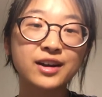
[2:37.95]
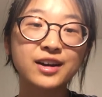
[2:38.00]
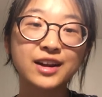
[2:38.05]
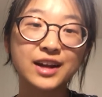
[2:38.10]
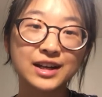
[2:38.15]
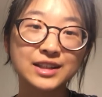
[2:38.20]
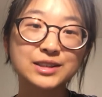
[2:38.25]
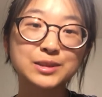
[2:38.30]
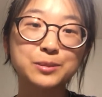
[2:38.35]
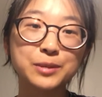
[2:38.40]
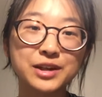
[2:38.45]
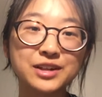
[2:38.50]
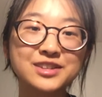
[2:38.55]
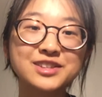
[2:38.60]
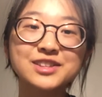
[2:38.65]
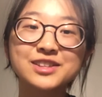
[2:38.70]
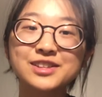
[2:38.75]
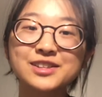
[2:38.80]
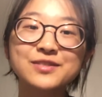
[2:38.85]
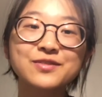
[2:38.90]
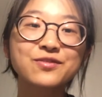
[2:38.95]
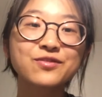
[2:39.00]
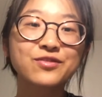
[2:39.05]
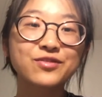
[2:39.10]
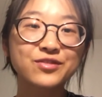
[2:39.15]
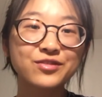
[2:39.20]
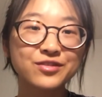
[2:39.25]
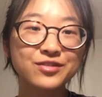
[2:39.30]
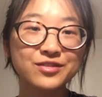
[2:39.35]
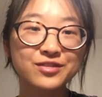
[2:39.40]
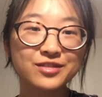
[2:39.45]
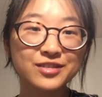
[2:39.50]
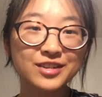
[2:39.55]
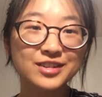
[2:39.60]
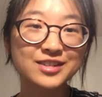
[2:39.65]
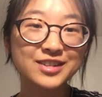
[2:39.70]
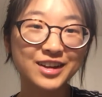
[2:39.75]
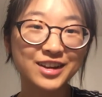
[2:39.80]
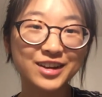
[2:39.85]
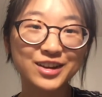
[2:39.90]
classmates.
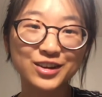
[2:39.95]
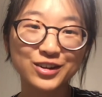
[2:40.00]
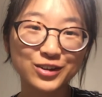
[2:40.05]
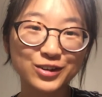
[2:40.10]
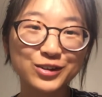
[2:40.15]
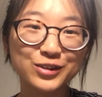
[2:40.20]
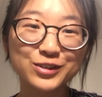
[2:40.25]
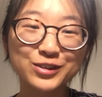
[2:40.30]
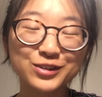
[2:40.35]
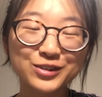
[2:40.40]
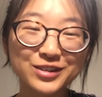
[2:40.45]
Thank you.